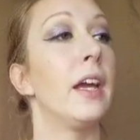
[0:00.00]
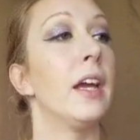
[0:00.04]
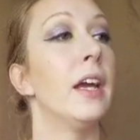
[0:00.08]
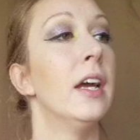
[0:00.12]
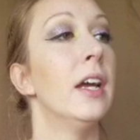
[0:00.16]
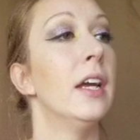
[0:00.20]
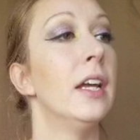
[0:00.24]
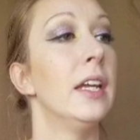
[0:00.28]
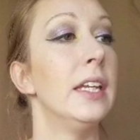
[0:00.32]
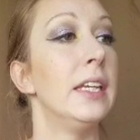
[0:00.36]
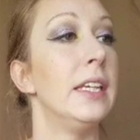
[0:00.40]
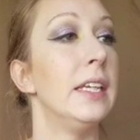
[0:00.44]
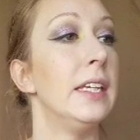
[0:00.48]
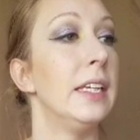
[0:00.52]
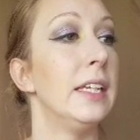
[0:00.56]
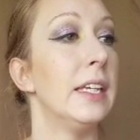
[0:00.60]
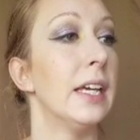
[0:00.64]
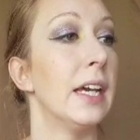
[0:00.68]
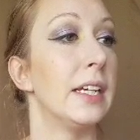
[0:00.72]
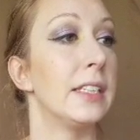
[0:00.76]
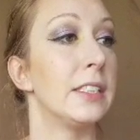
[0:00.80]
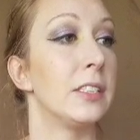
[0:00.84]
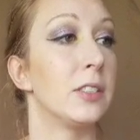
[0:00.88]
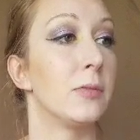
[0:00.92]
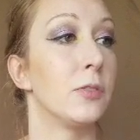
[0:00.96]
He
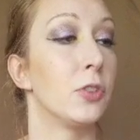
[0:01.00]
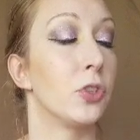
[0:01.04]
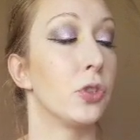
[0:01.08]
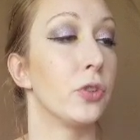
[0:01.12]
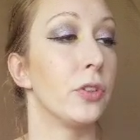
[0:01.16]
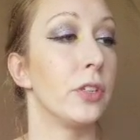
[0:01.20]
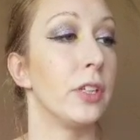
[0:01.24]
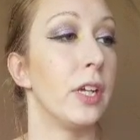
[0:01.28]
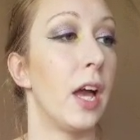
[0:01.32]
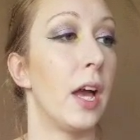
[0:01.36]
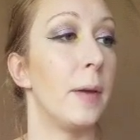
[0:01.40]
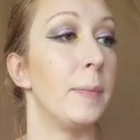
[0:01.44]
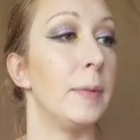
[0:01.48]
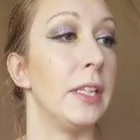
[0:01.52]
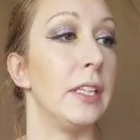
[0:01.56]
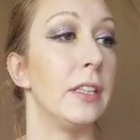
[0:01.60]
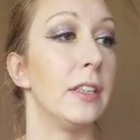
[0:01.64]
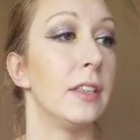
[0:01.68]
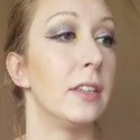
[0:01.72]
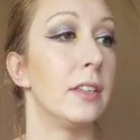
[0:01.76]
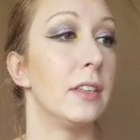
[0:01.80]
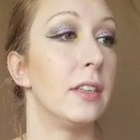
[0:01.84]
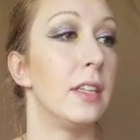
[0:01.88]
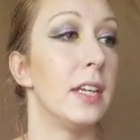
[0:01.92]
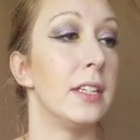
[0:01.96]
has
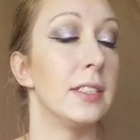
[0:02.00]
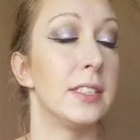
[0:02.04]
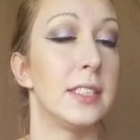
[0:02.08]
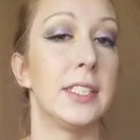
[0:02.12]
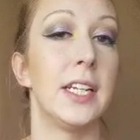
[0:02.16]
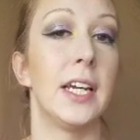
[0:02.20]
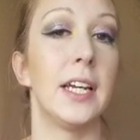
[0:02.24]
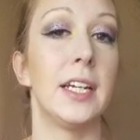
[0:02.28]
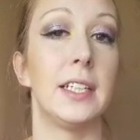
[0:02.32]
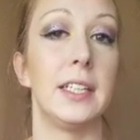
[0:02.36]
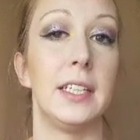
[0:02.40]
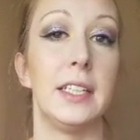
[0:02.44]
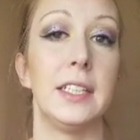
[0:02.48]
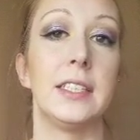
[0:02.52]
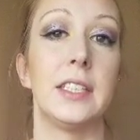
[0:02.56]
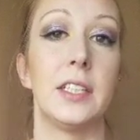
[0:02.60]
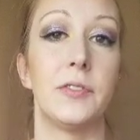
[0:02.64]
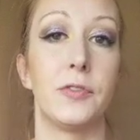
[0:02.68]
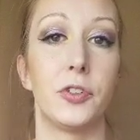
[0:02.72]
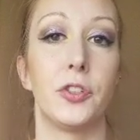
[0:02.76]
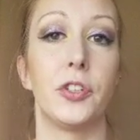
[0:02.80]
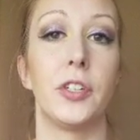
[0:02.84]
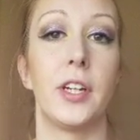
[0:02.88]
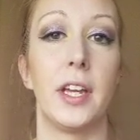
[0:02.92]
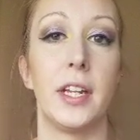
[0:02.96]
his techniques have
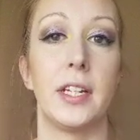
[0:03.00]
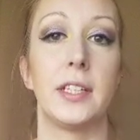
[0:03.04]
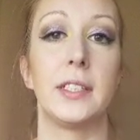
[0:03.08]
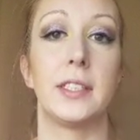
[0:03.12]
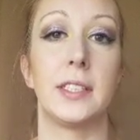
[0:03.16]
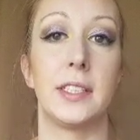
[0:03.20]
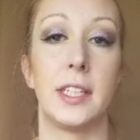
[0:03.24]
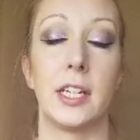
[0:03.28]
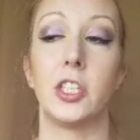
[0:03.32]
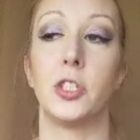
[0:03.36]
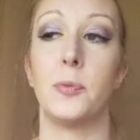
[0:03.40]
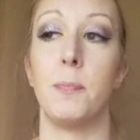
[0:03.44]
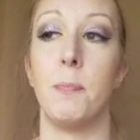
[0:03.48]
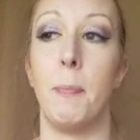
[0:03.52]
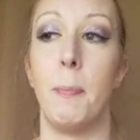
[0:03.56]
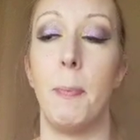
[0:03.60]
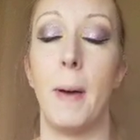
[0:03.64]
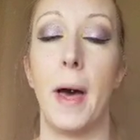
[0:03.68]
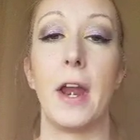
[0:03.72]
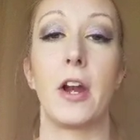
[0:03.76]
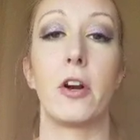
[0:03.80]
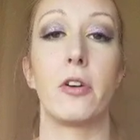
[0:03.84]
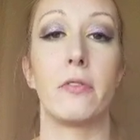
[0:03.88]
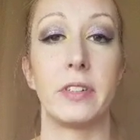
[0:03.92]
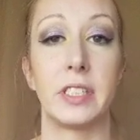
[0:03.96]
created such better
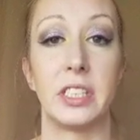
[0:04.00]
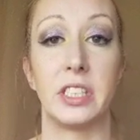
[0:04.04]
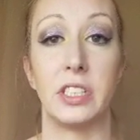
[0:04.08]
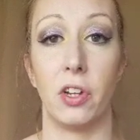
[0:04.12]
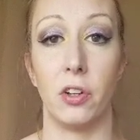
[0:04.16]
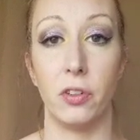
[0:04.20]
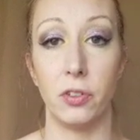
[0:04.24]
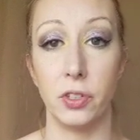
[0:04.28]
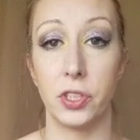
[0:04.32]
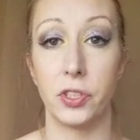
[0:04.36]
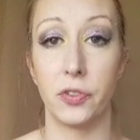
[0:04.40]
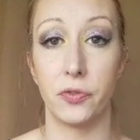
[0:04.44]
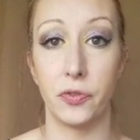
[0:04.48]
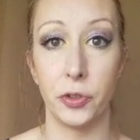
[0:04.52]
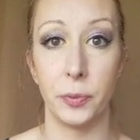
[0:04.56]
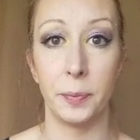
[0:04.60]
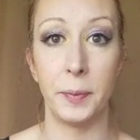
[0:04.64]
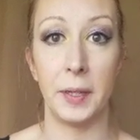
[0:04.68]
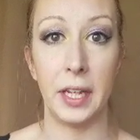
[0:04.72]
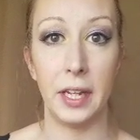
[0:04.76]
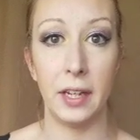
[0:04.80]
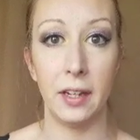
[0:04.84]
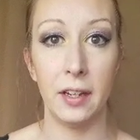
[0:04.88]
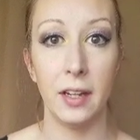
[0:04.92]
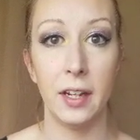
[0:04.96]
results for
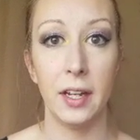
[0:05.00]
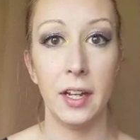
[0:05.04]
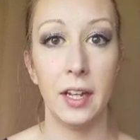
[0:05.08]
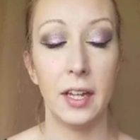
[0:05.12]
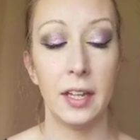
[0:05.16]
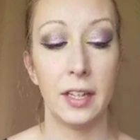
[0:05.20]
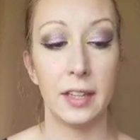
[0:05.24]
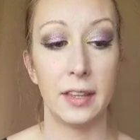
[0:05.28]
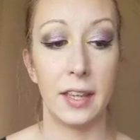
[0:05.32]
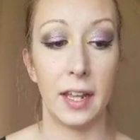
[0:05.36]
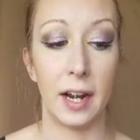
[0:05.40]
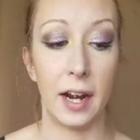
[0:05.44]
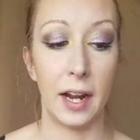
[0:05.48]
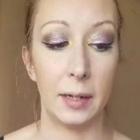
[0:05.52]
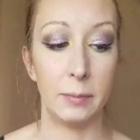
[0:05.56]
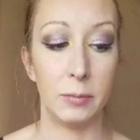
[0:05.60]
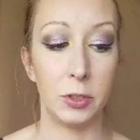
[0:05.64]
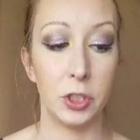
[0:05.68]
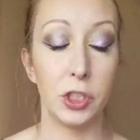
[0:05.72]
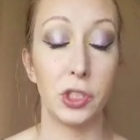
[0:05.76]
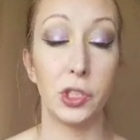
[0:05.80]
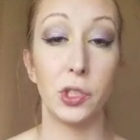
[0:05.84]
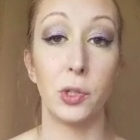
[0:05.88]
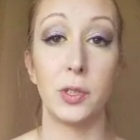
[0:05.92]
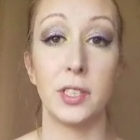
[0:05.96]
me that I'm just
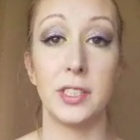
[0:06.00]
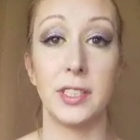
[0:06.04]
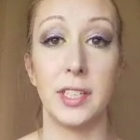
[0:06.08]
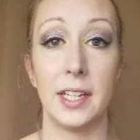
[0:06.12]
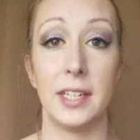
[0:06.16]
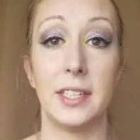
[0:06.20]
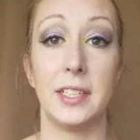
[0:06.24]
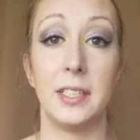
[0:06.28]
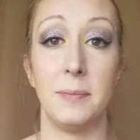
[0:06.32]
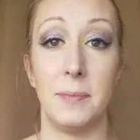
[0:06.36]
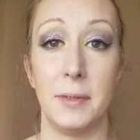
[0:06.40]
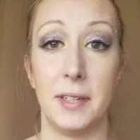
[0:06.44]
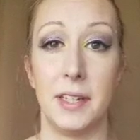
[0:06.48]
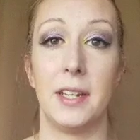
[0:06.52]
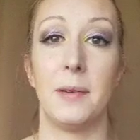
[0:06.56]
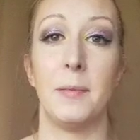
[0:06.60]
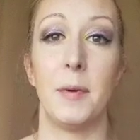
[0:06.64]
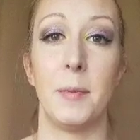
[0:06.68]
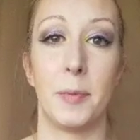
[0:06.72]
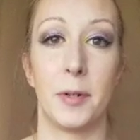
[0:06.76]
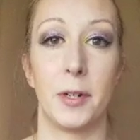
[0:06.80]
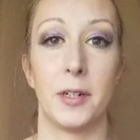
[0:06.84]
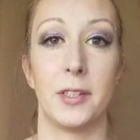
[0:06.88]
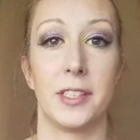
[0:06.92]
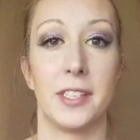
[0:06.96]
so excited to meet him in
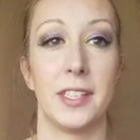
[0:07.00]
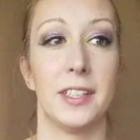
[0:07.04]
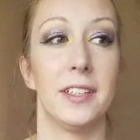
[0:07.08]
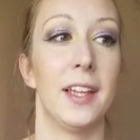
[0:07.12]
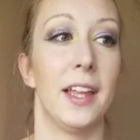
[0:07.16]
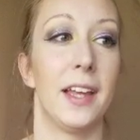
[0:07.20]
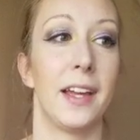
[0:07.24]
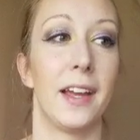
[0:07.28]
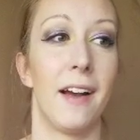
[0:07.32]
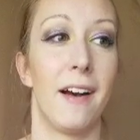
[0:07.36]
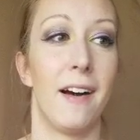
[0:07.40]
person. Like,